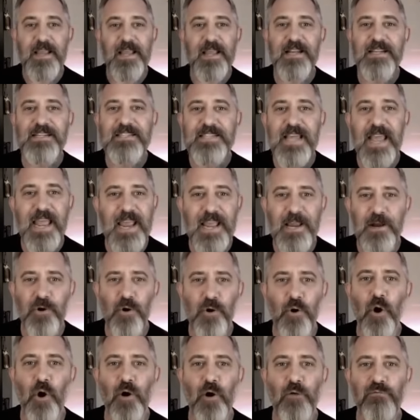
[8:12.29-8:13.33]

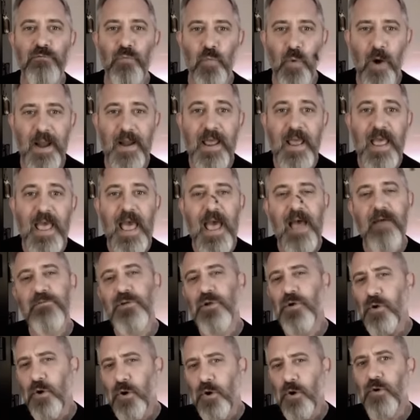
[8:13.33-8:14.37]
Container of what?
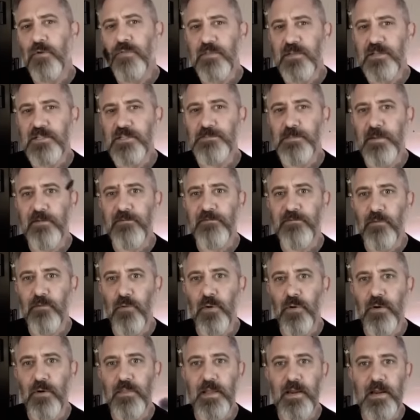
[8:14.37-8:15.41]
Have you heard this
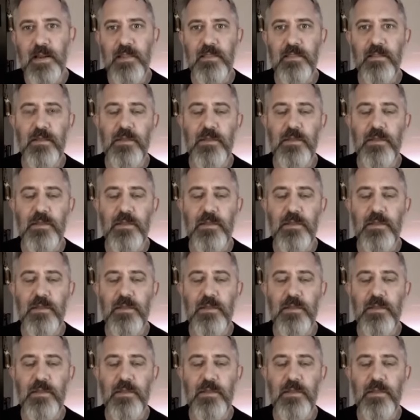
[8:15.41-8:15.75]
before, the